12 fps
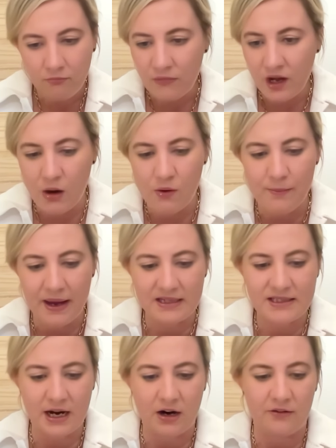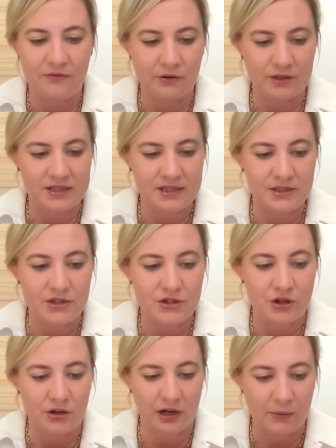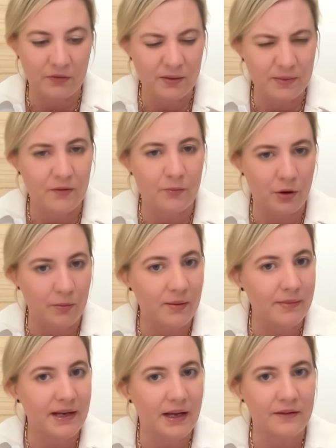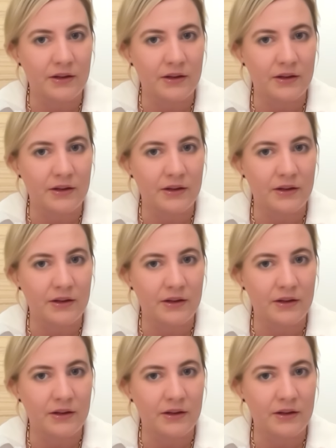I went back to Arrowfield and said to John, like, we've got a bit of a problem here.